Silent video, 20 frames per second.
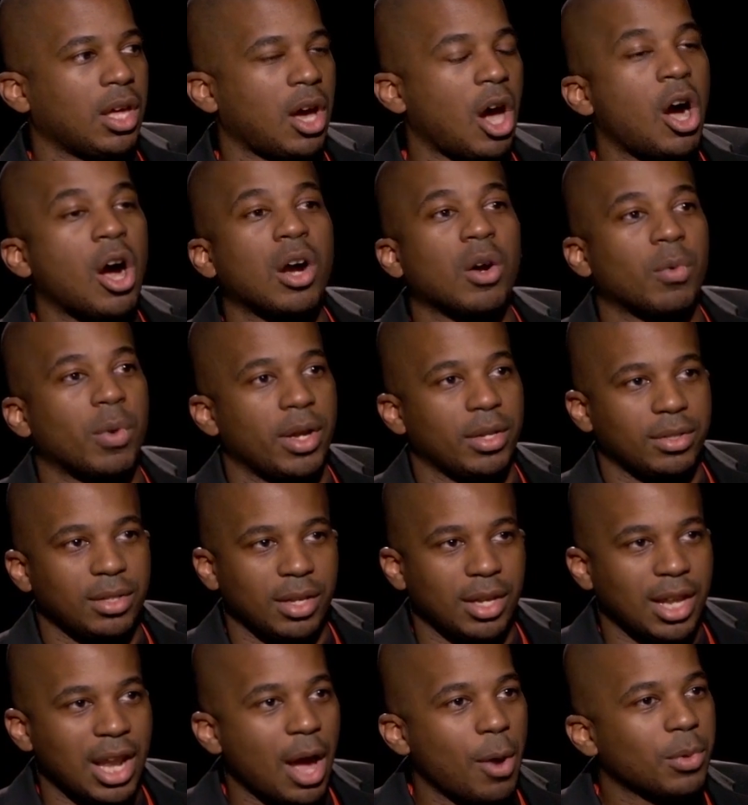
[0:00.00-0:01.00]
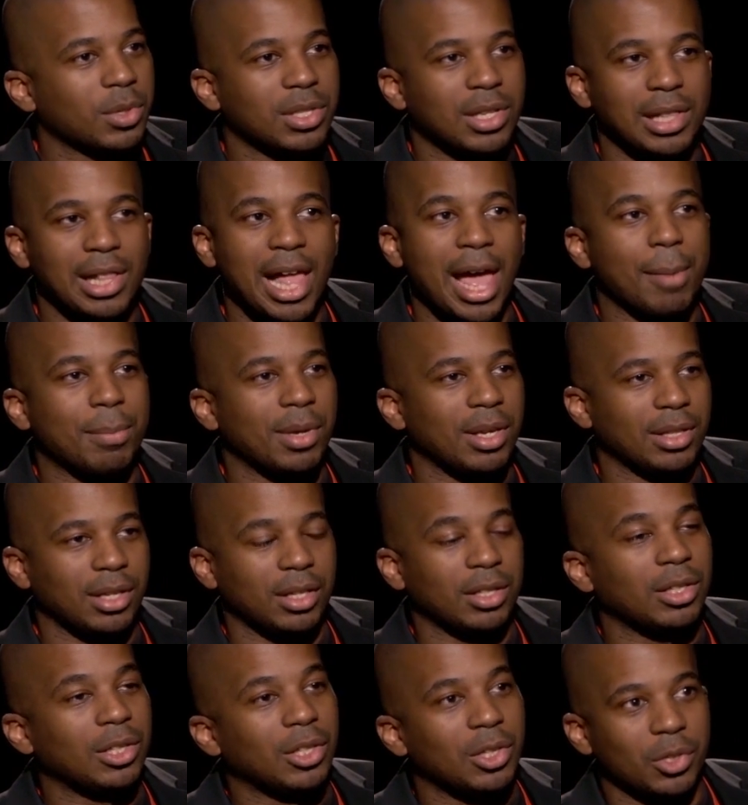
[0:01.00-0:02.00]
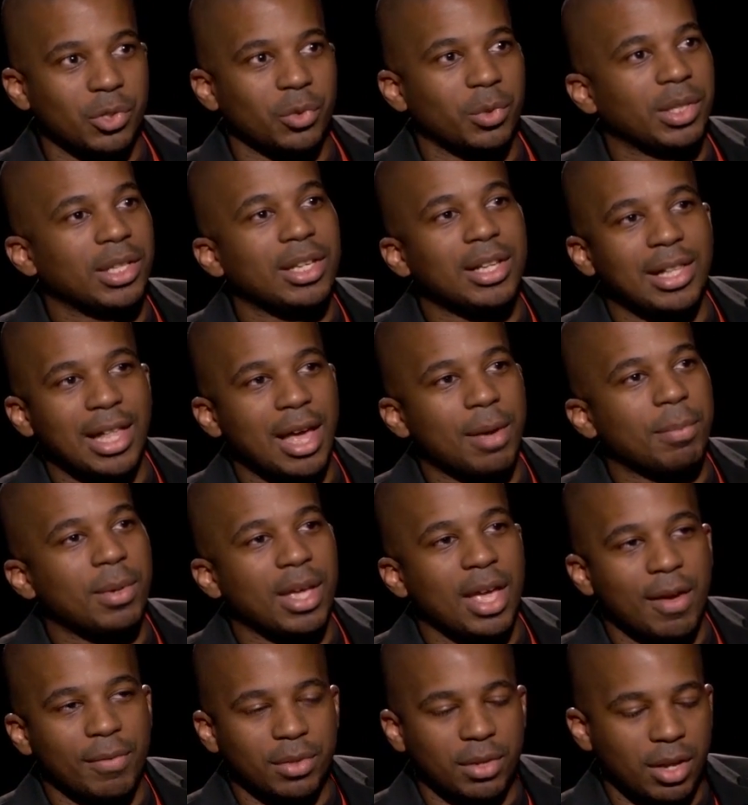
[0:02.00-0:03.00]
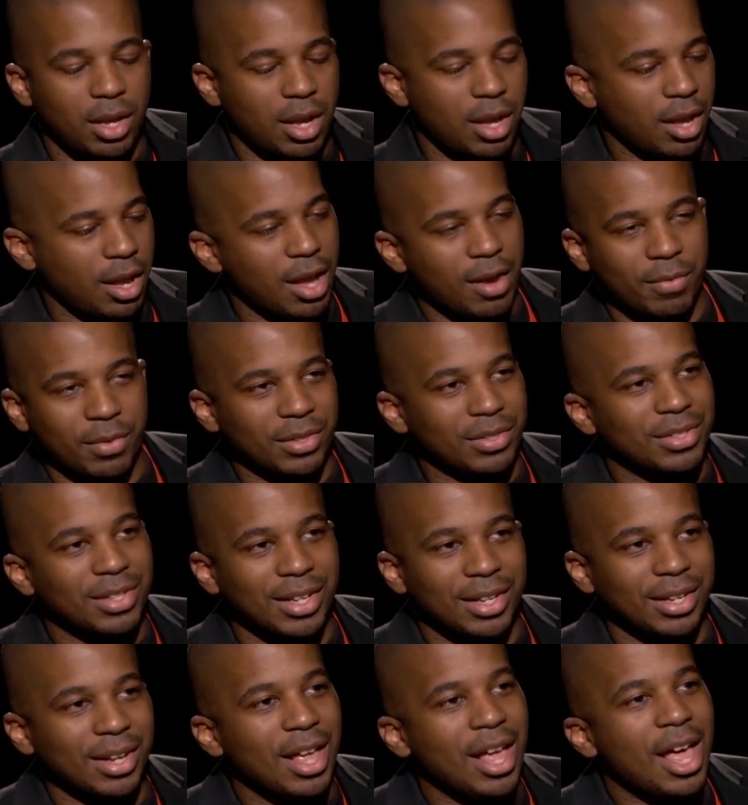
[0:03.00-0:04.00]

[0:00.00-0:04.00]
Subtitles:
heart racing, and I was clapping, like literally clapping after every scene.